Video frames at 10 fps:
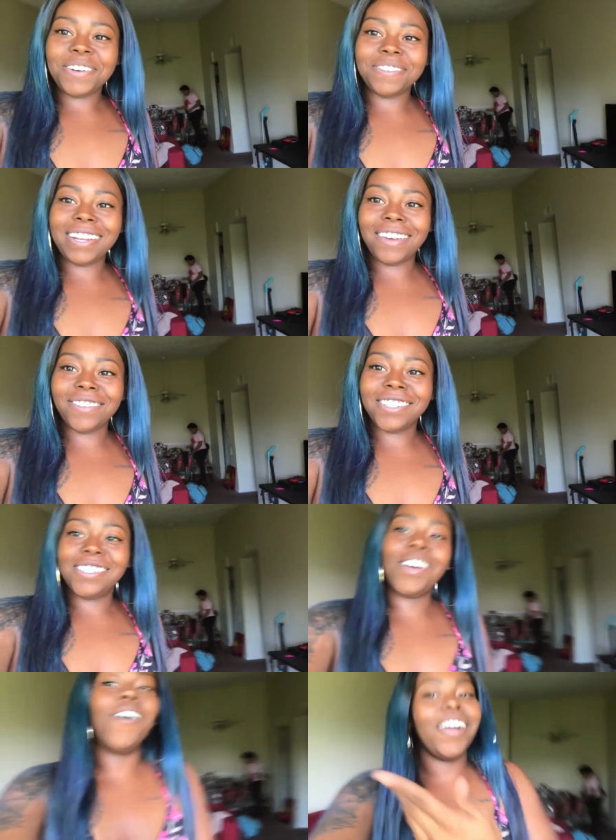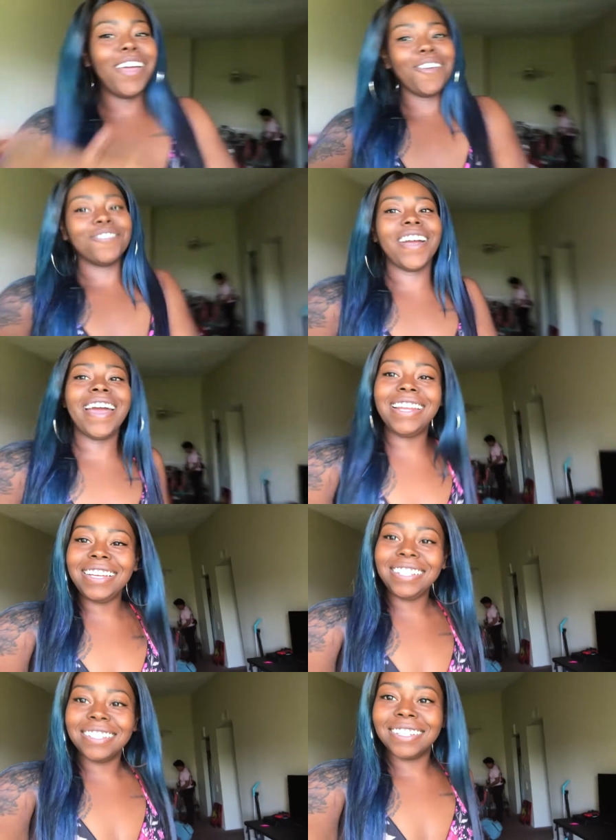or whatever. So are y'all
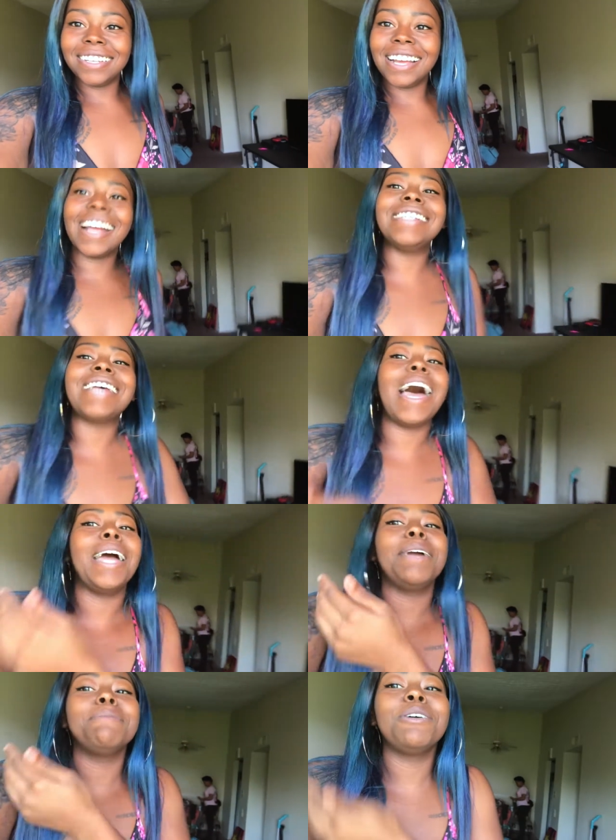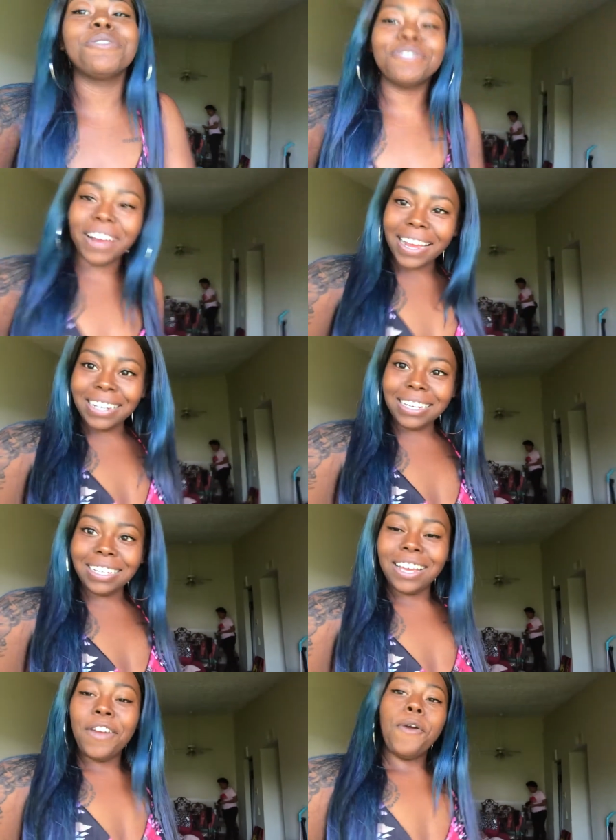ready? Cause I'm ready.